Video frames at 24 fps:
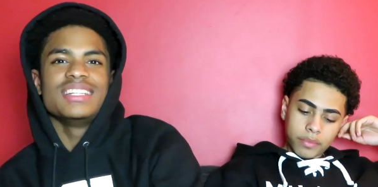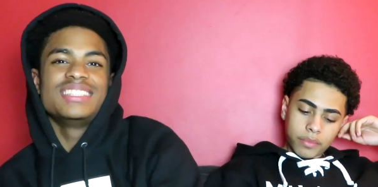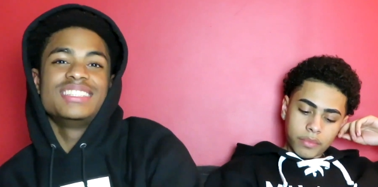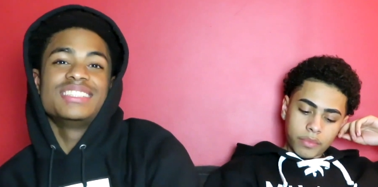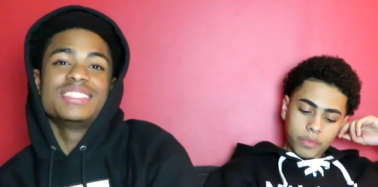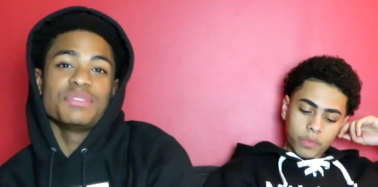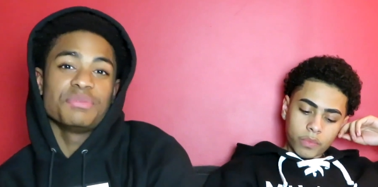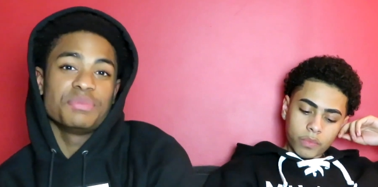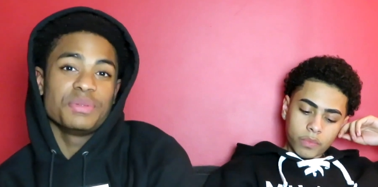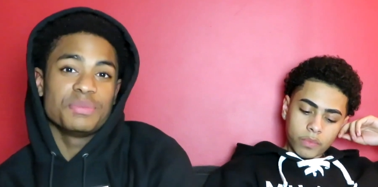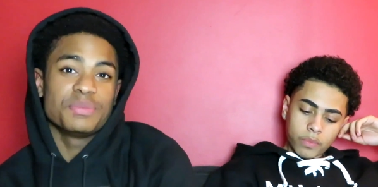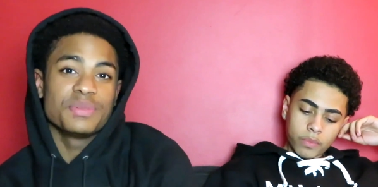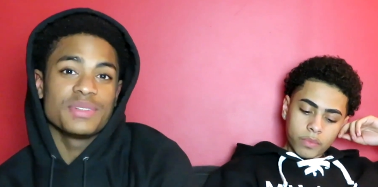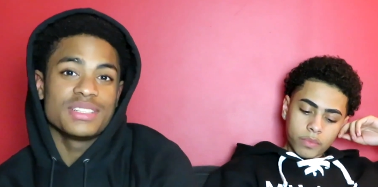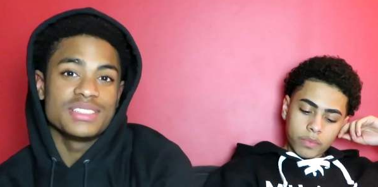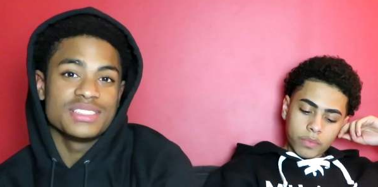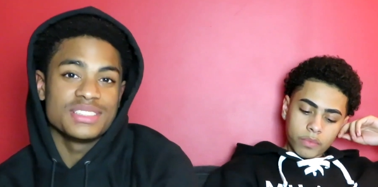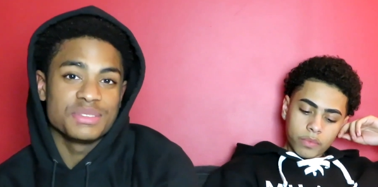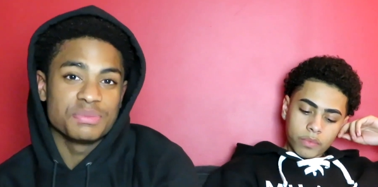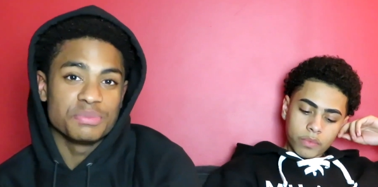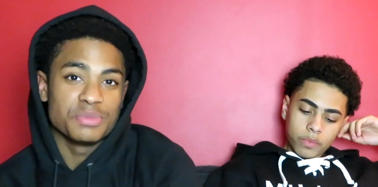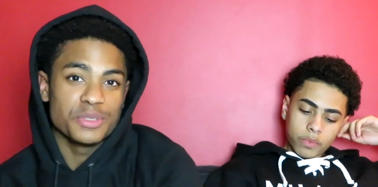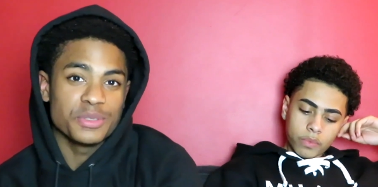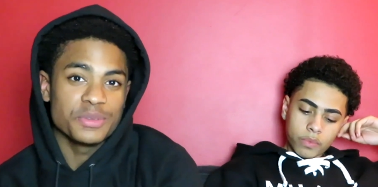Speaker 1: Some people are
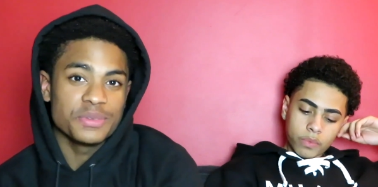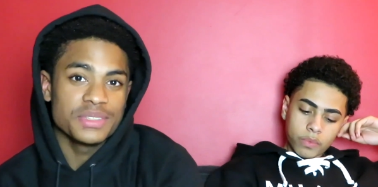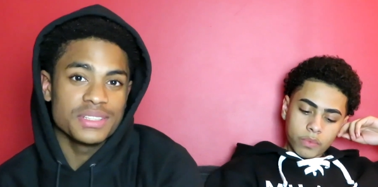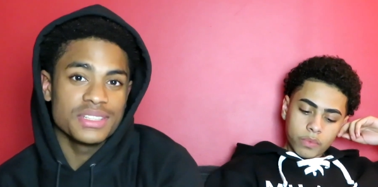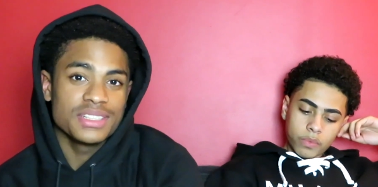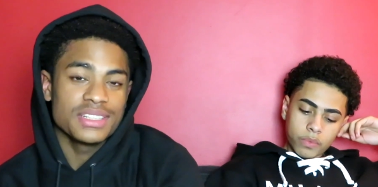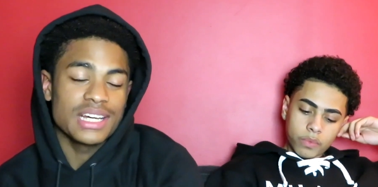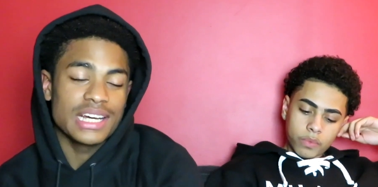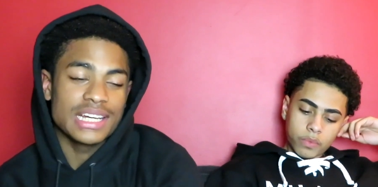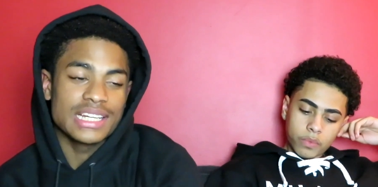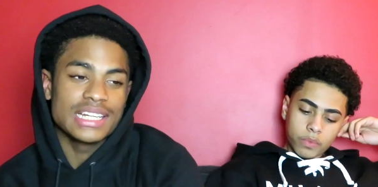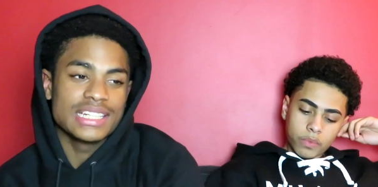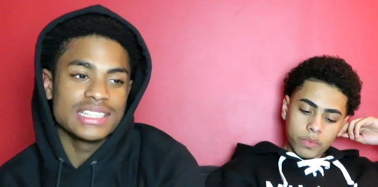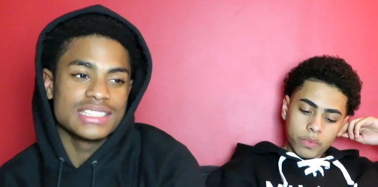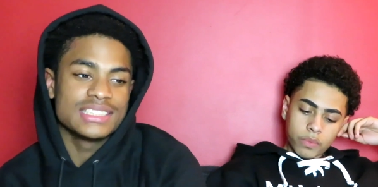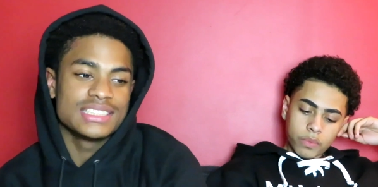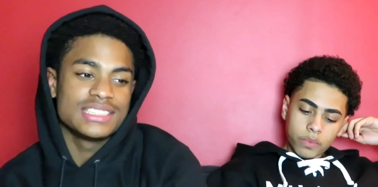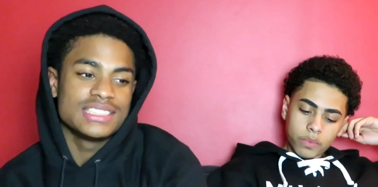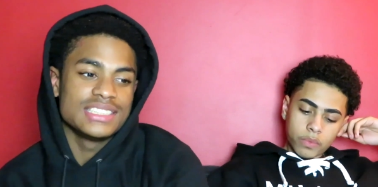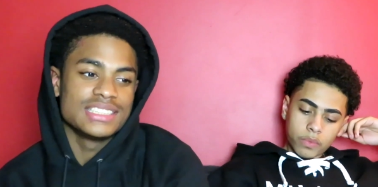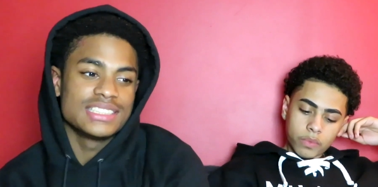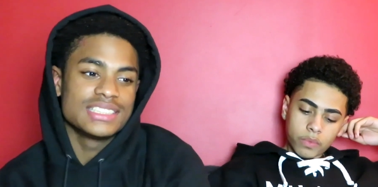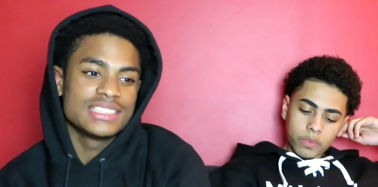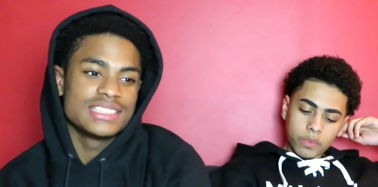just born with it, I guess,
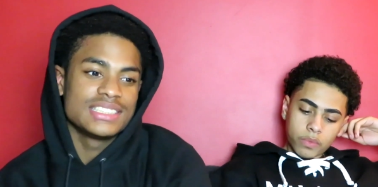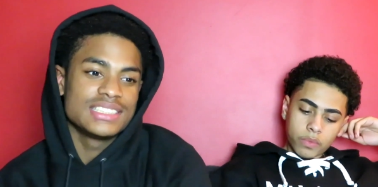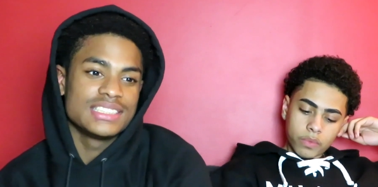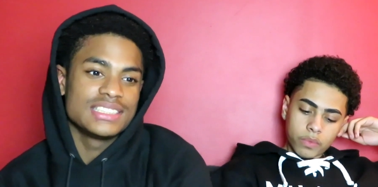just